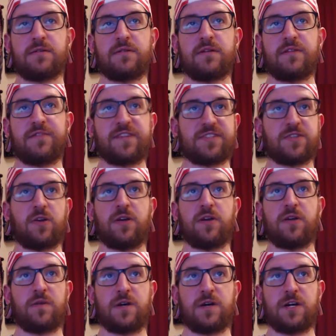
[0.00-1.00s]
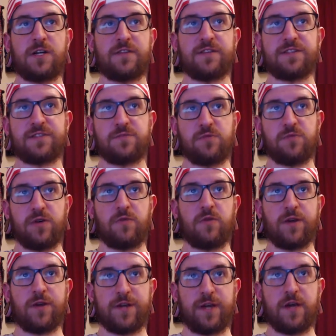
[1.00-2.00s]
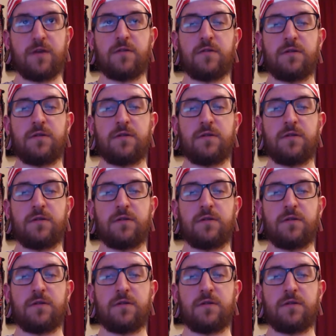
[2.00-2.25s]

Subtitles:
And if that's all you want, this is where you want to go.